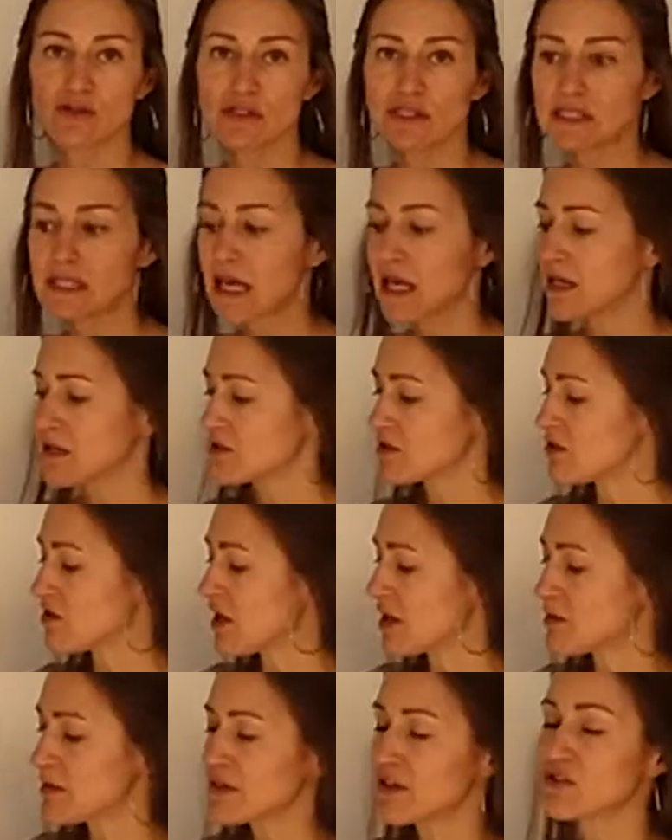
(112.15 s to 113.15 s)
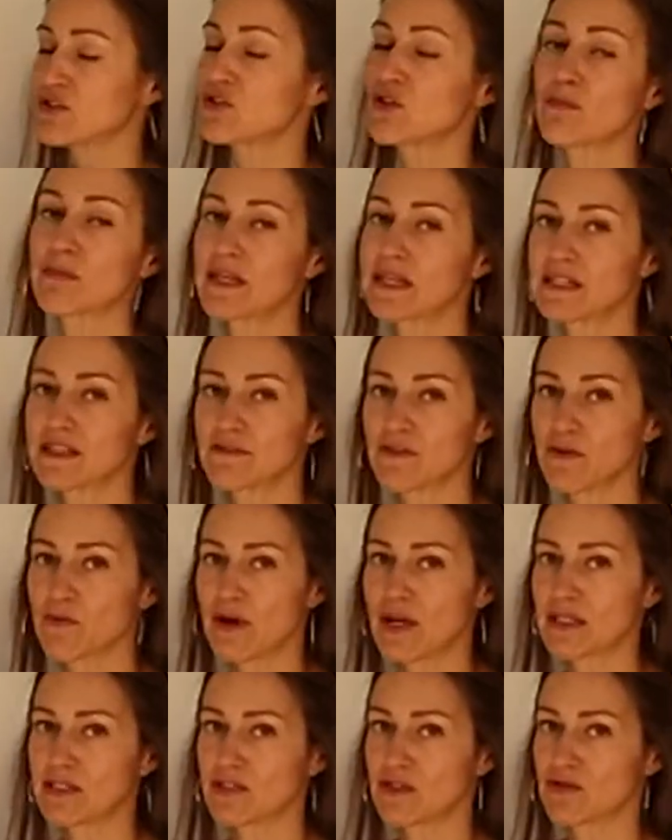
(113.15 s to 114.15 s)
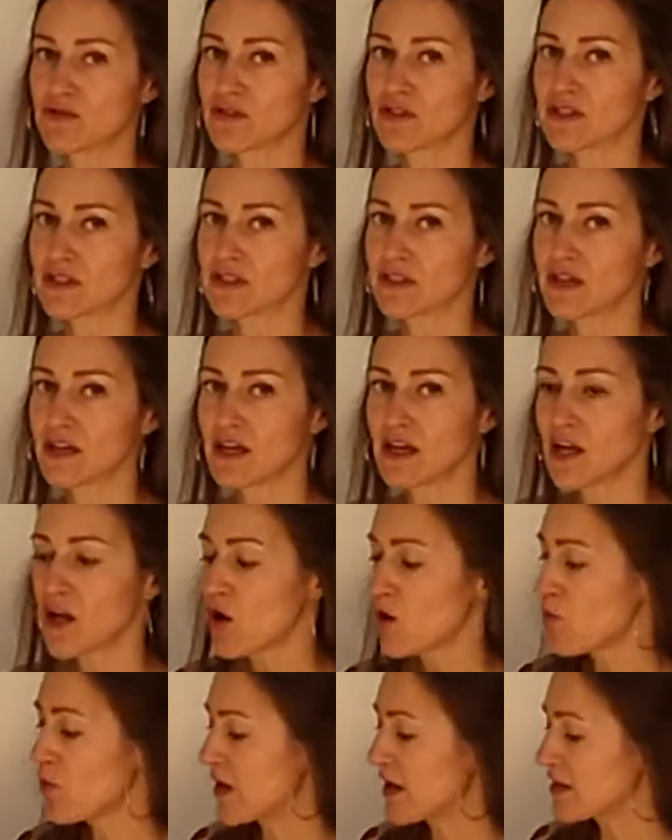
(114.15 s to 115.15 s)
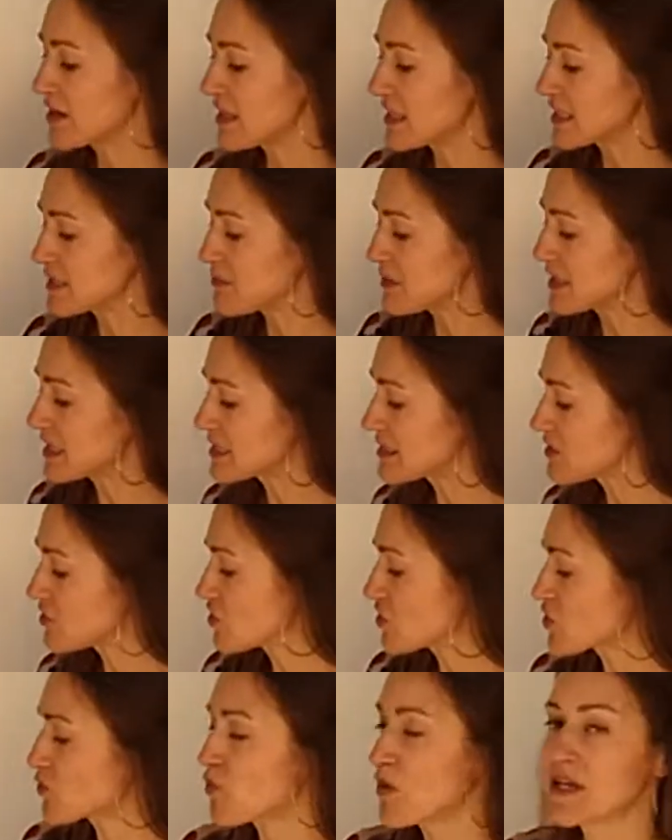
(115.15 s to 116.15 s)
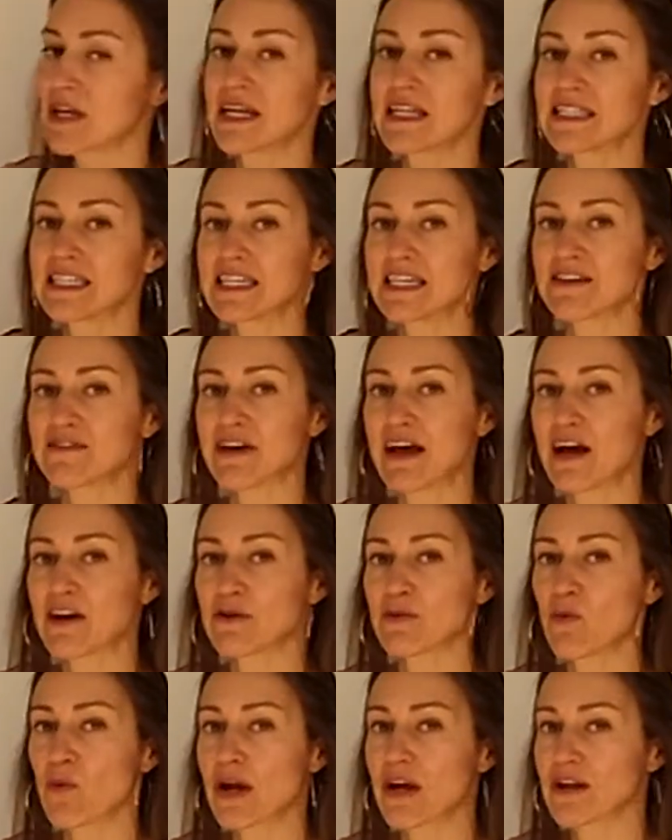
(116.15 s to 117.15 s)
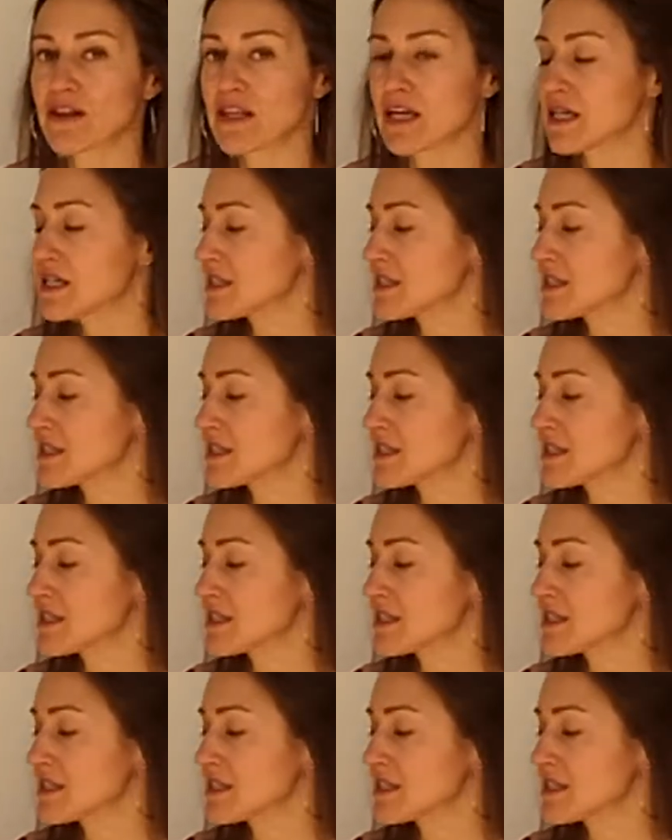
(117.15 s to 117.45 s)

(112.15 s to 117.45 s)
nude sandal. I mean, there's so many different ways you could wear this. But this is just one idea of how to wear